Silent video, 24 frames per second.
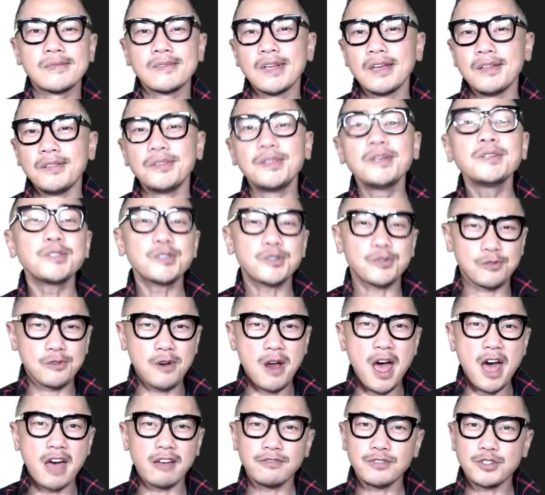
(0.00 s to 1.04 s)
This
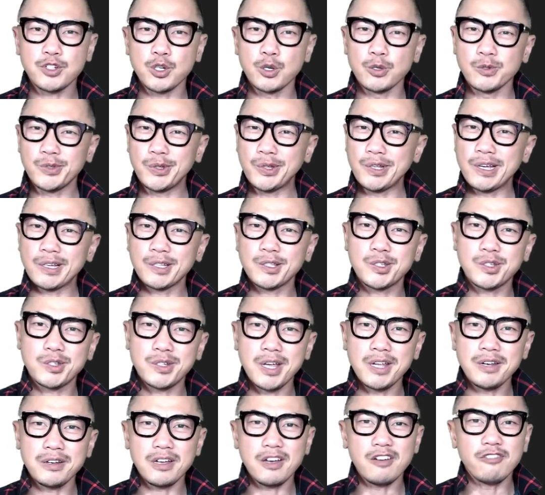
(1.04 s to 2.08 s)
graph shows the
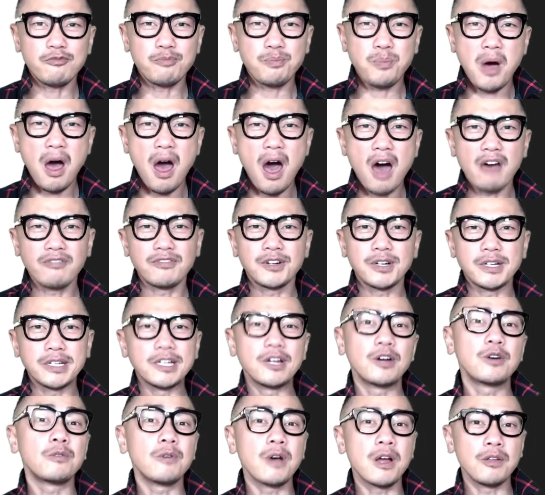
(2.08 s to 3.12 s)
extent of poverty
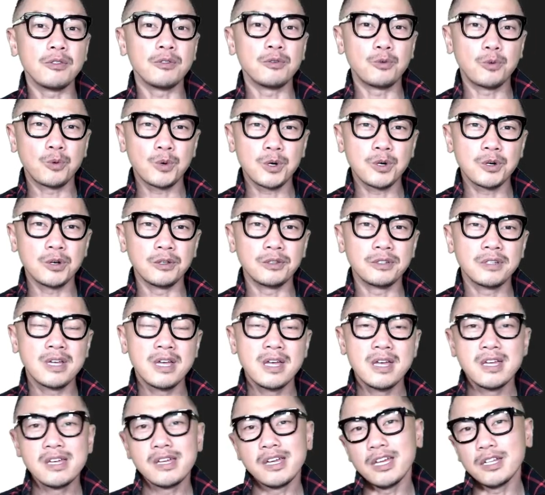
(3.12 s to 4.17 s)
around the world.
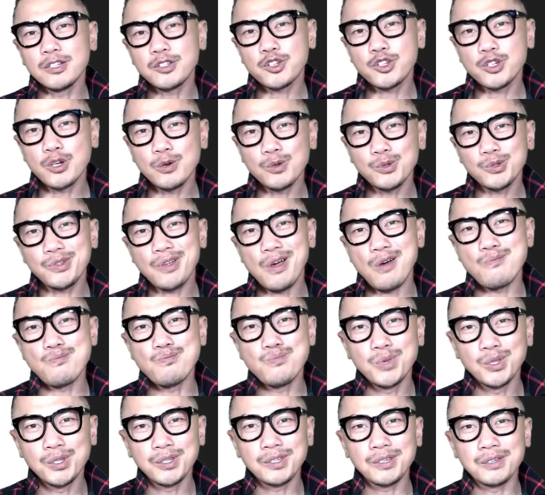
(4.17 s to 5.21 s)
It shows that
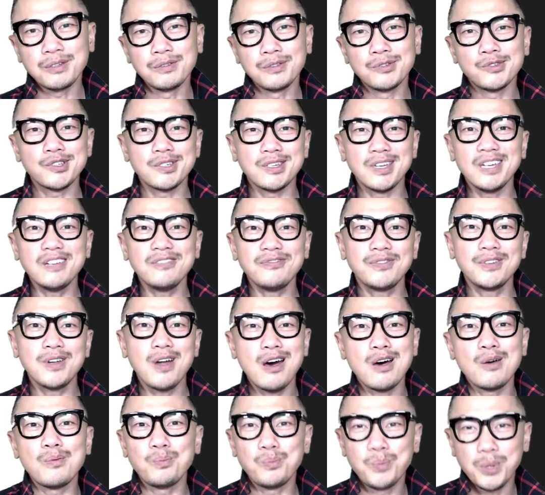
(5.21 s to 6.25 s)
millions, if
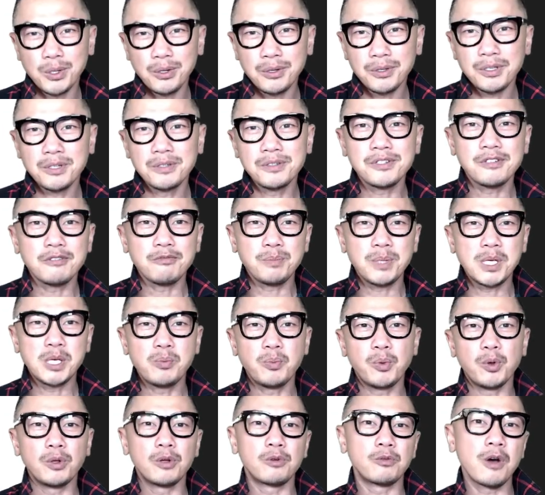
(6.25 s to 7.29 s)
not billions of
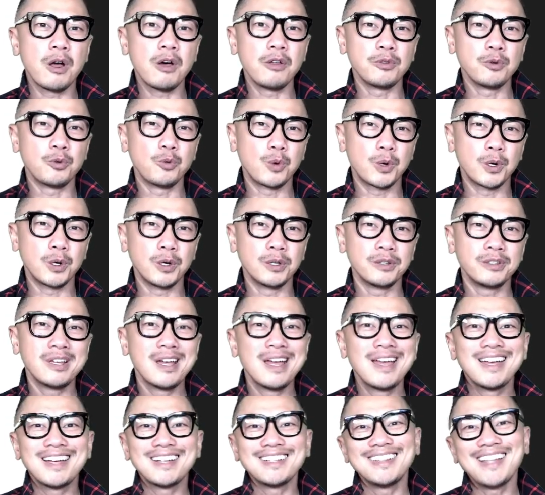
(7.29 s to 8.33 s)
people around the world
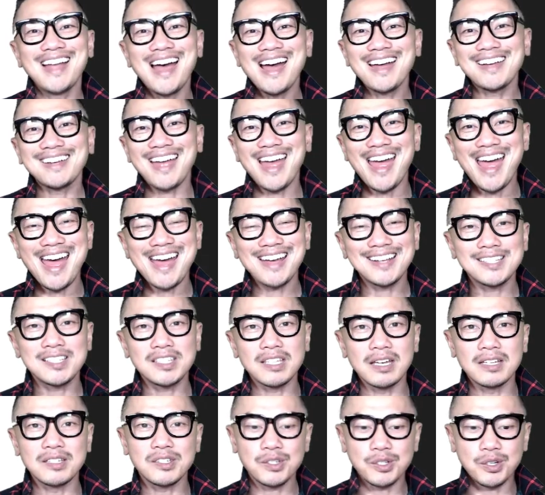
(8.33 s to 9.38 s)
lack
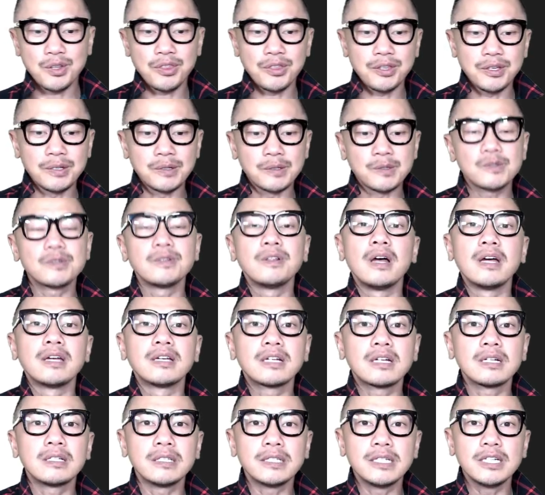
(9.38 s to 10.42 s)
access to things like
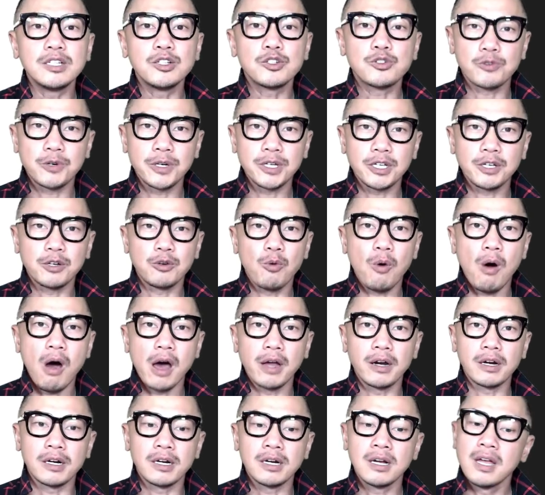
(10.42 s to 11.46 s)
clean drinking
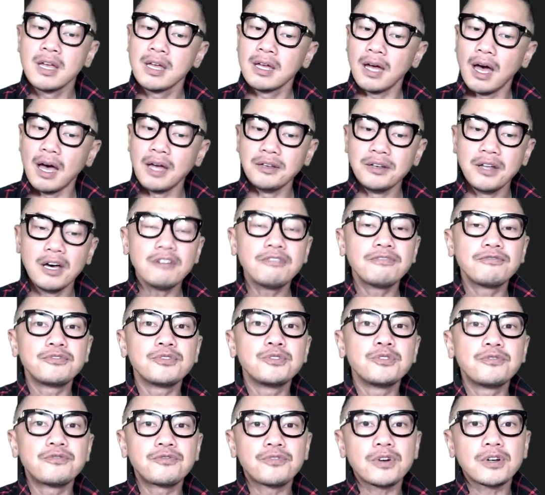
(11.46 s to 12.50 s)
water, enough food
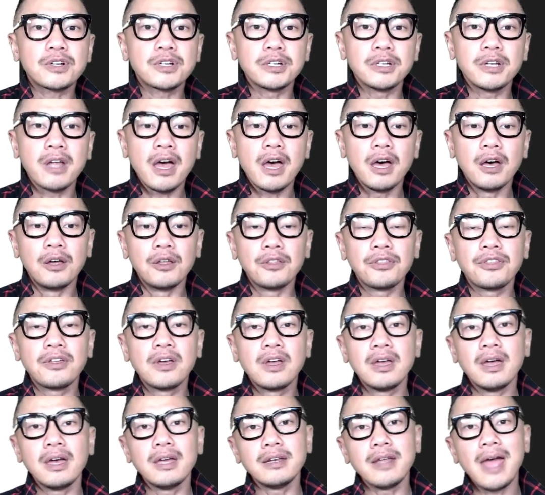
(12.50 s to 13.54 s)
for good health,
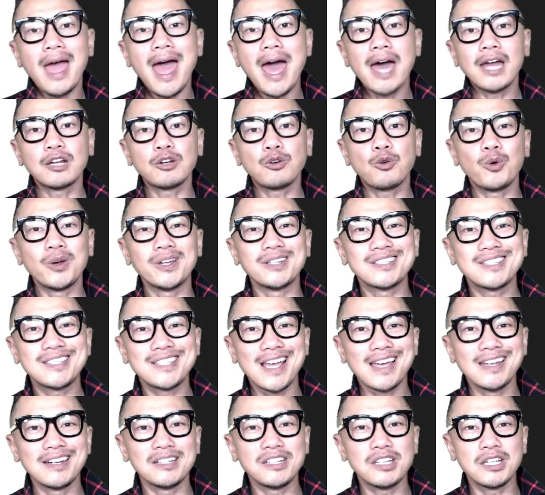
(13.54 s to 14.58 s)
and adequate
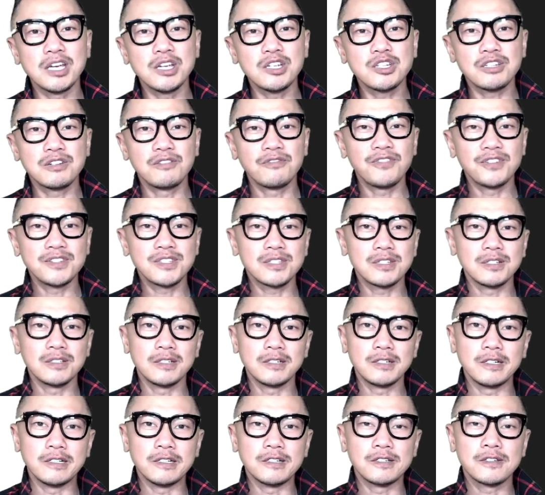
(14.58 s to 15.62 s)
sanitation
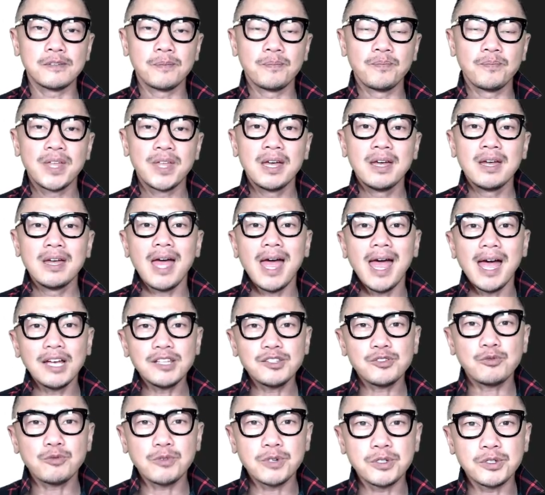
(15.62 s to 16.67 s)
facilities. As a
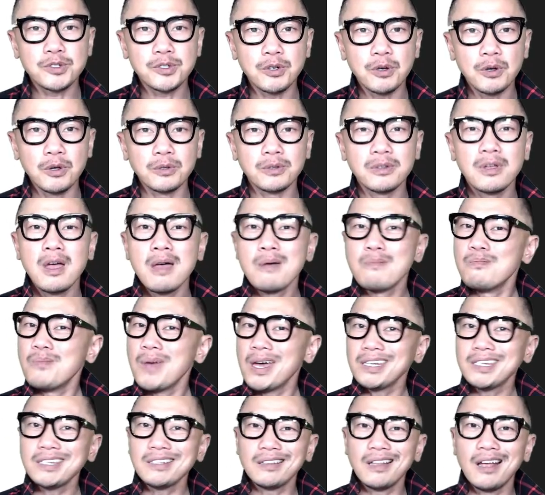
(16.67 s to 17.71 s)
result,
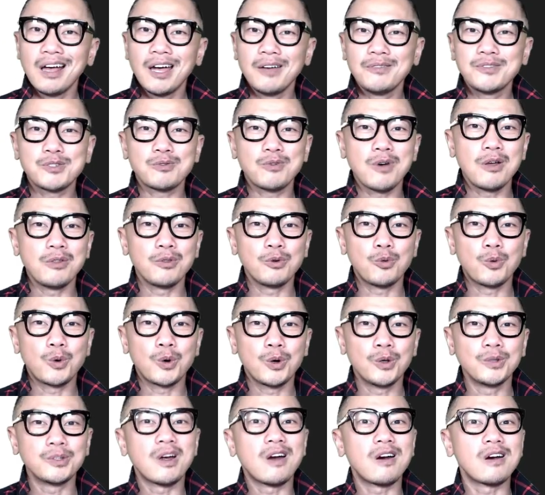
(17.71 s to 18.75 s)
many lives around the
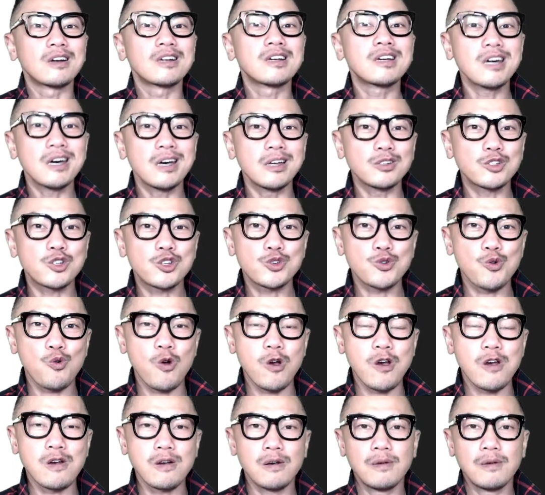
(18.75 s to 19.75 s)
world are cut short.